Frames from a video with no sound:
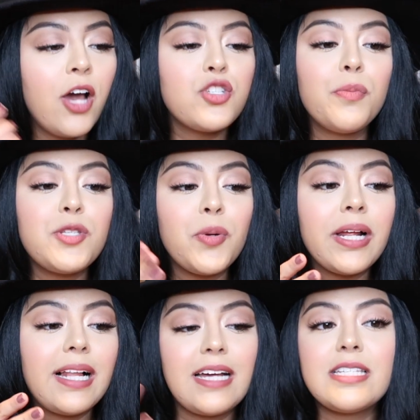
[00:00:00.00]
So between
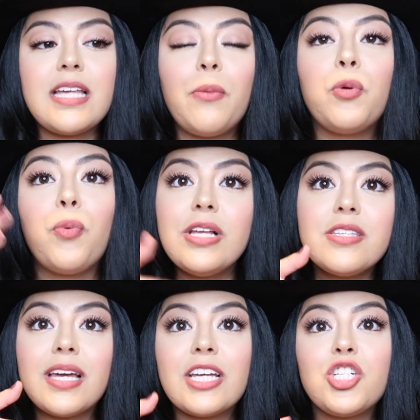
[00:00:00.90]
classes, I would run to
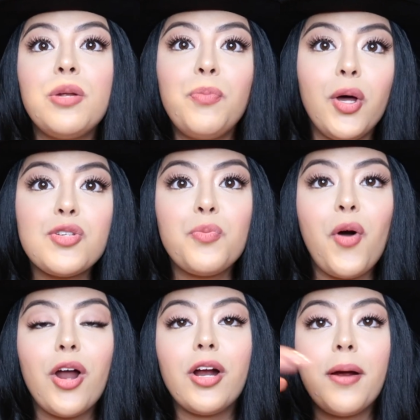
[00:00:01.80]
the kitchen, boil some
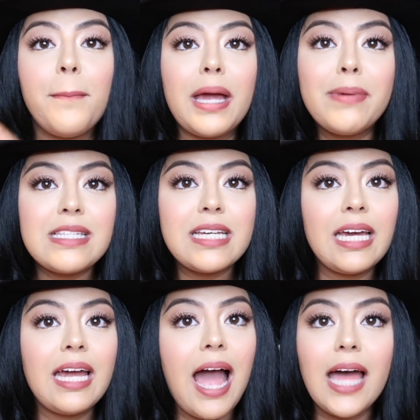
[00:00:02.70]
water, make my
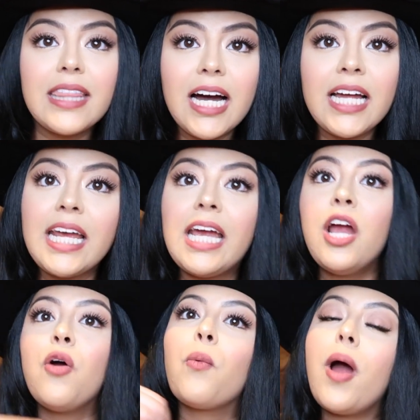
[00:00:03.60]
tea, add the honey,
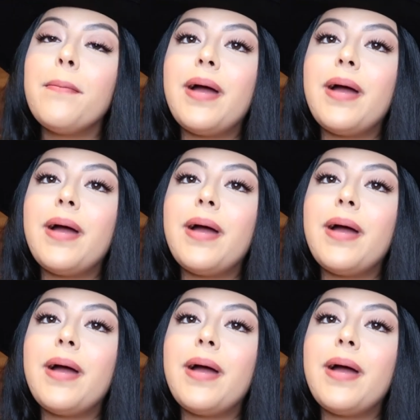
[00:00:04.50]
run